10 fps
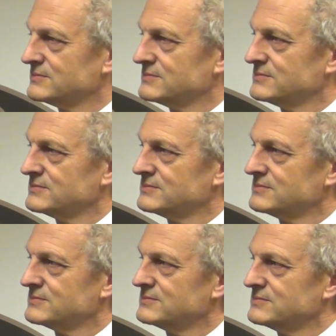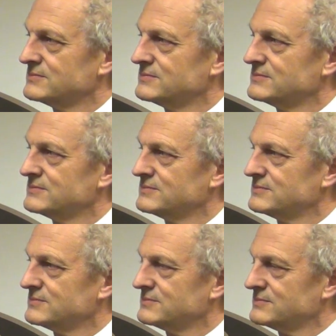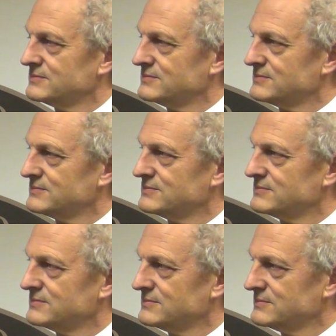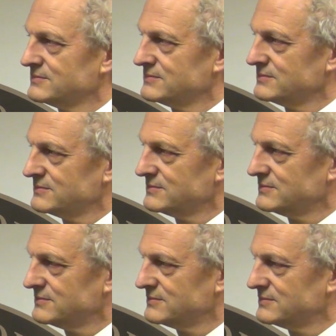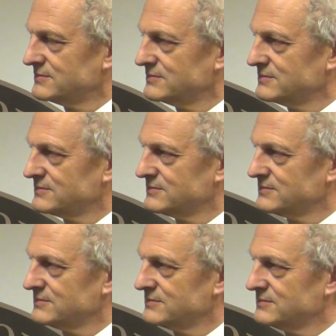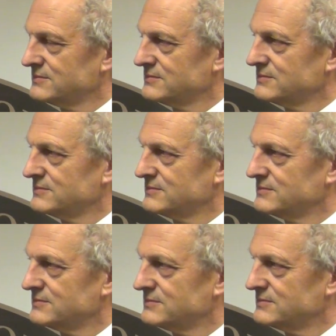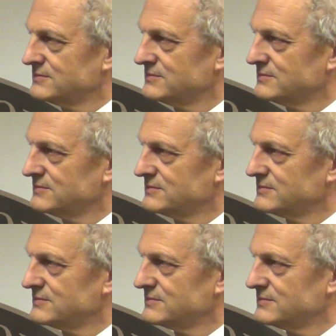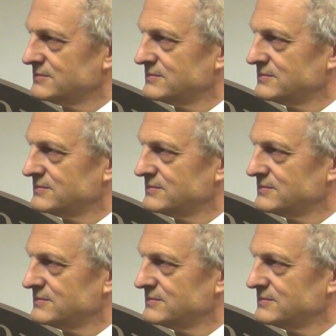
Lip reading: (not speaking)